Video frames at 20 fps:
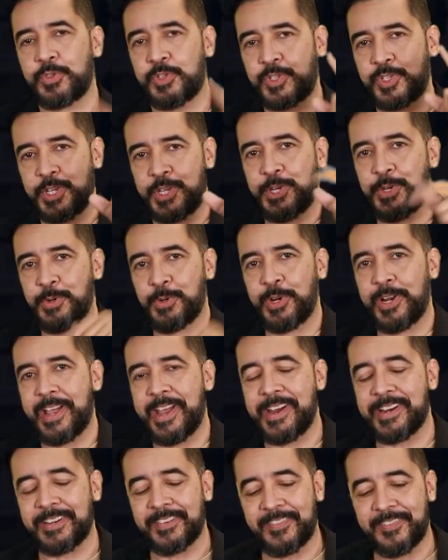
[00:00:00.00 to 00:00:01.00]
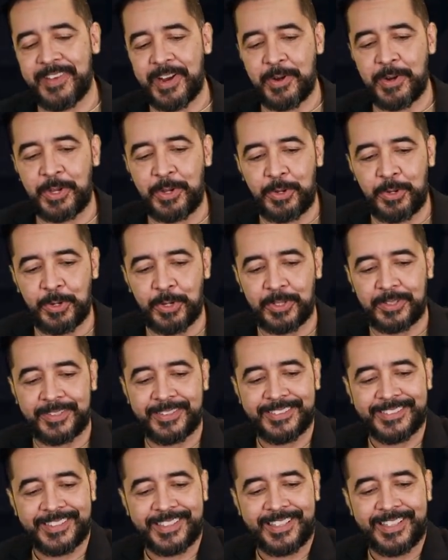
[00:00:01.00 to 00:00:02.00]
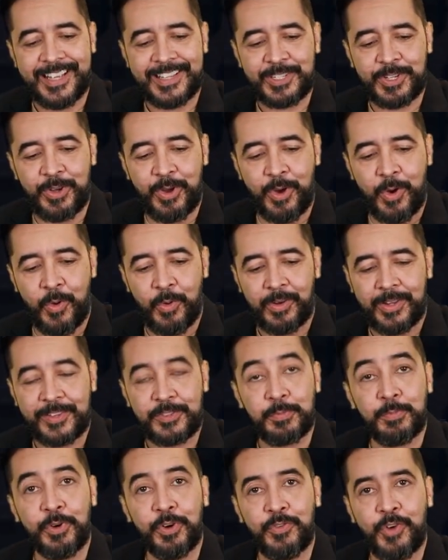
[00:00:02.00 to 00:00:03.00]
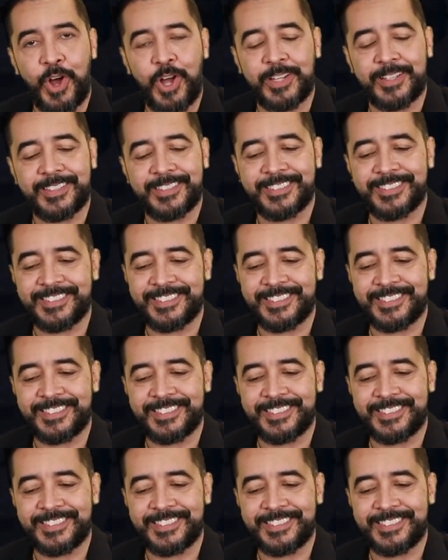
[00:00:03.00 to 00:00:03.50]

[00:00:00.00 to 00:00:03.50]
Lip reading: see you later. Very good. Let's go. Let's move on.